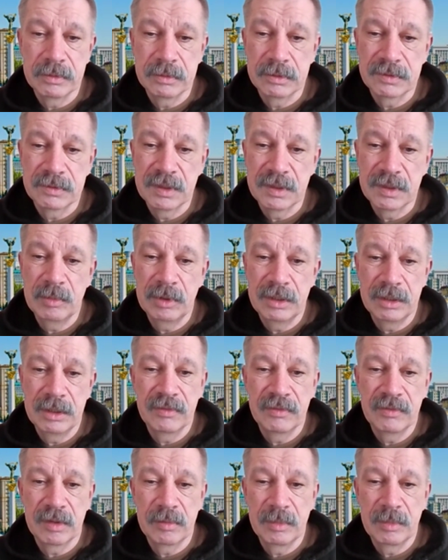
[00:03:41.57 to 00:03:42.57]
similar
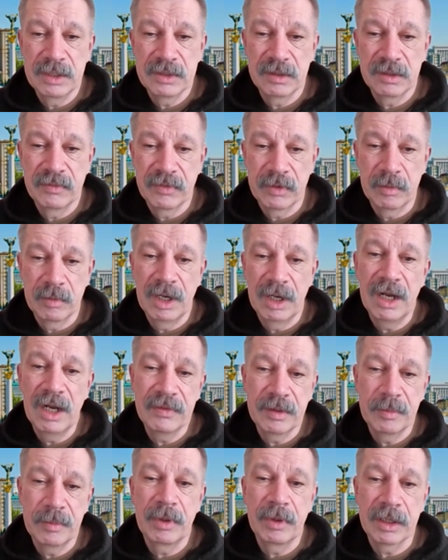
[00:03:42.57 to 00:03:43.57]
information from
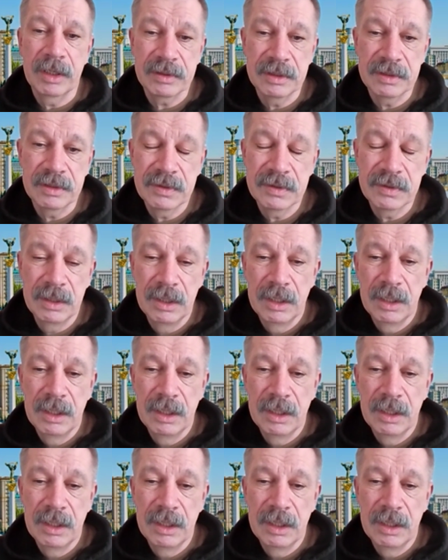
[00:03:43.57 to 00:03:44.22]
other partners,